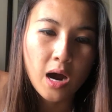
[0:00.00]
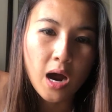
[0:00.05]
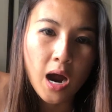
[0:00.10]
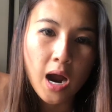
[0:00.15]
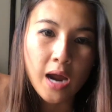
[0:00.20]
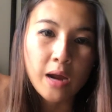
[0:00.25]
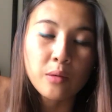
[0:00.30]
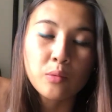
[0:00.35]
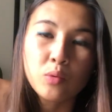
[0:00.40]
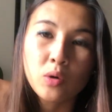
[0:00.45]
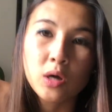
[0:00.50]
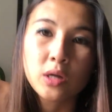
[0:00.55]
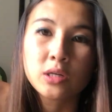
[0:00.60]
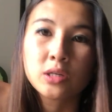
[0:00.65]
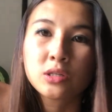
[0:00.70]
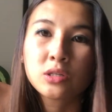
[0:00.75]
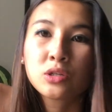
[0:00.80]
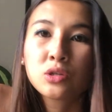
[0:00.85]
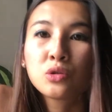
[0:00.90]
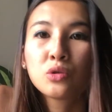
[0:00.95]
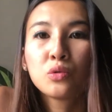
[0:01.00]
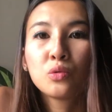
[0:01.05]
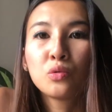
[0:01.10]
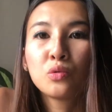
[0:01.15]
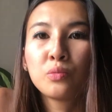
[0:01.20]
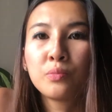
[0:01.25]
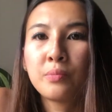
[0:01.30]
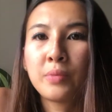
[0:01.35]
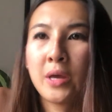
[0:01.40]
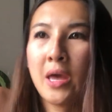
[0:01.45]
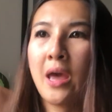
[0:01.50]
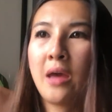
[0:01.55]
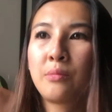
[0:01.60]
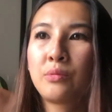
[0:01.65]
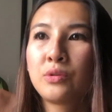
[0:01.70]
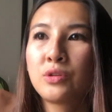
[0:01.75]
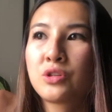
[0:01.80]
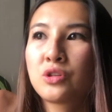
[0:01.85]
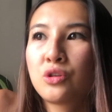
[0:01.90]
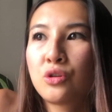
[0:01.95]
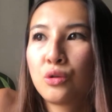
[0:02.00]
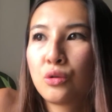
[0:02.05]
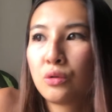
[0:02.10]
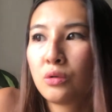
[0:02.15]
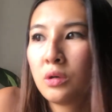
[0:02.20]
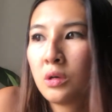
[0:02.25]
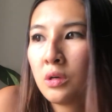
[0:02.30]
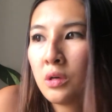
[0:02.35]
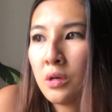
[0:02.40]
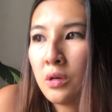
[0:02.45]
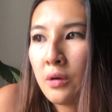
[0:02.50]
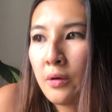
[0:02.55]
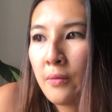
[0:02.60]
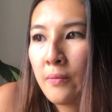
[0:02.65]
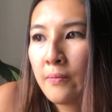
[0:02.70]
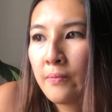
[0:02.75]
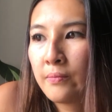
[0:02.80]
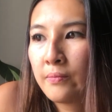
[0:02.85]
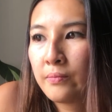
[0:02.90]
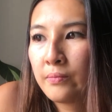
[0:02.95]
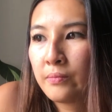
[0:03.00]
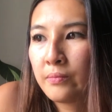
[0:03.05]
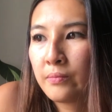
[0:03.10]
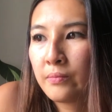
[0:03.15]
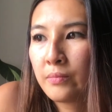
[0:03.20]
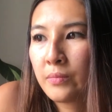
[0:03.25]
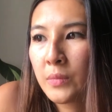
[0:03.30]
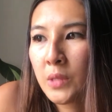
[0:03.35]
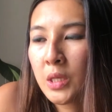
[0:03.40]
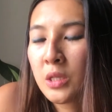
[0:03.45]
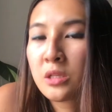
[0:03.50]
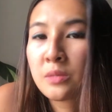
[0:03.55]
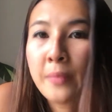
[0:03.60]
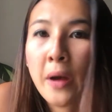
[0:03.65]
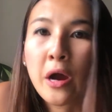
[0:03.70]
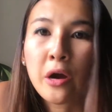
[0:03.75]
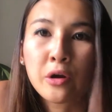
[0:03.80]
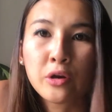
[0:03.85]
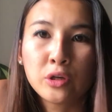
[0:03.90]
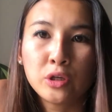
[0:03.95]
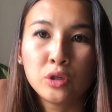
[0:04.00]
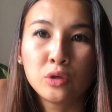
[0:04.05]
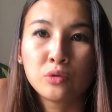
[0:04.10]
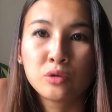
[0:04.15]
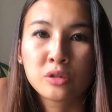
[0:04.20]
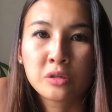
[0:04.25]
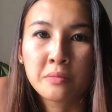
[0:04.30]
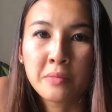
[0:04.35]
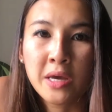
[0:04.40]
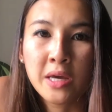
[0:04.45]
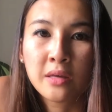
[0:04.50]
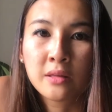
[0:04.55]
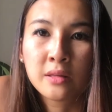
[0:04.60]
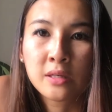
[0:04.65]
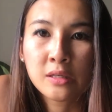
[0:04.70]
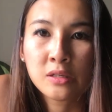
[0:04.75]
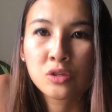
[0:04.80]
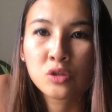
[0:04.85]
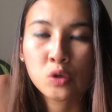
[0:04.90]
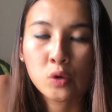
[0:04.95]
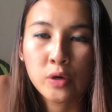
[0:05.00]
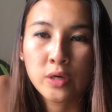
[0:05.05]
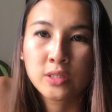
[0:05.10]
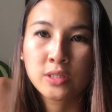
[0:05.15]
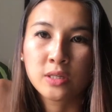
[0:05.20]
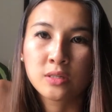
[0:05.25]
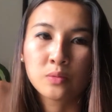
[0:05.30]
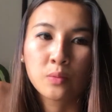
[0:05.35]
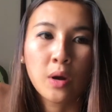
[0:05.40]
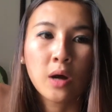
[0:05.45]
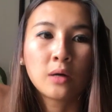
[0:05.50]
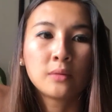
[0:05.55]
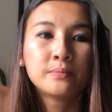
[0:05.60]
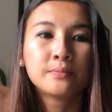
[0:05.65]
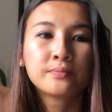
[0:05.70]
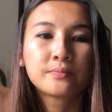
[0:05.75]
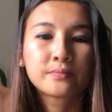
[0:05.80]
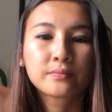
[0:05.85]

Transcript: I want to be able to, in inspire you to make this choice as well.